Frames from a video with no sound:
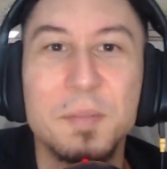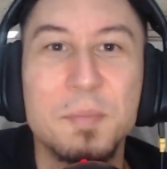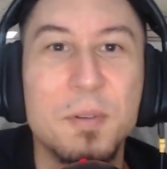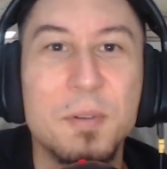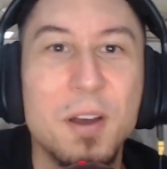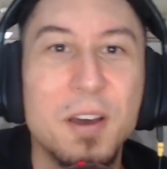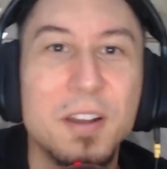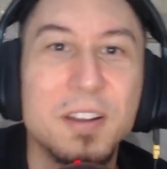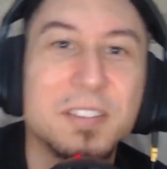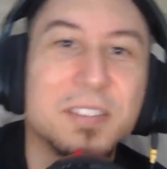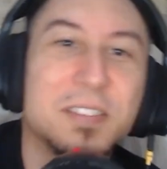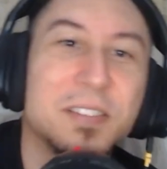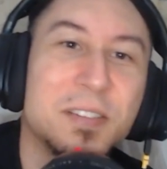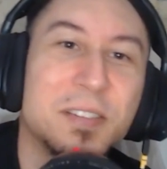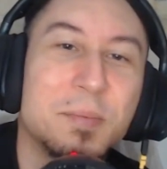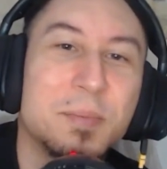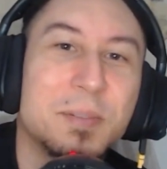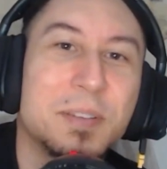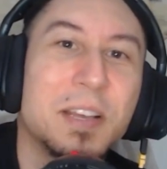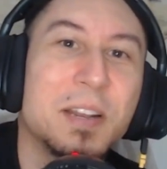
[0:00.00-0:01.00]
products is
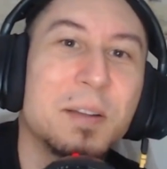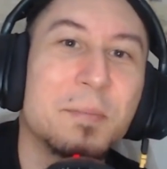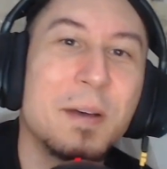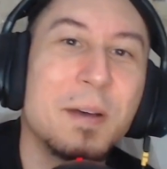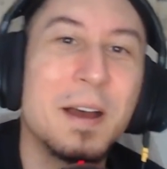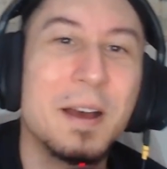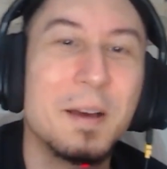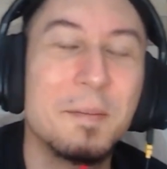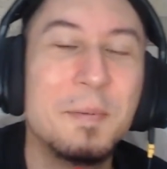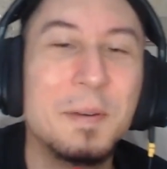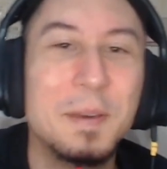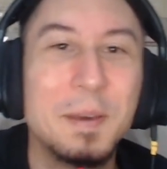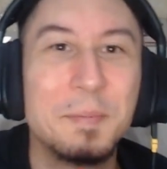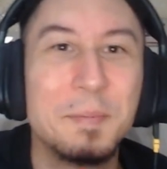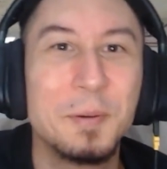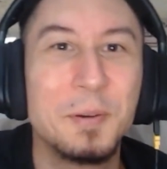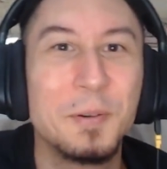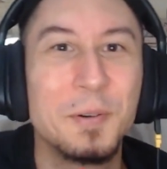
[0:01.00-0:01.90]
upset about people